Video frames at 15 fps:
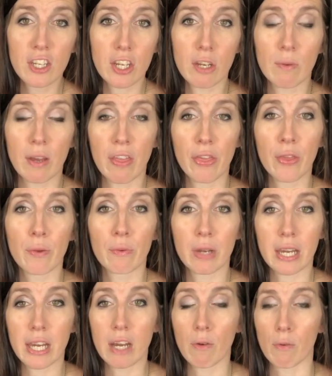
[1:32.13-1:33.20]
two, and
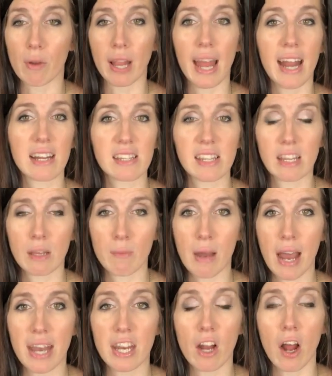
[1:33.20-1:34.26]
three, relaxing the
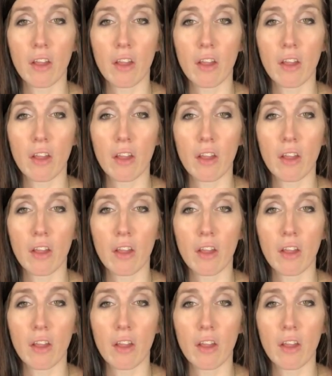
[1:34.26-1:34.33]
body,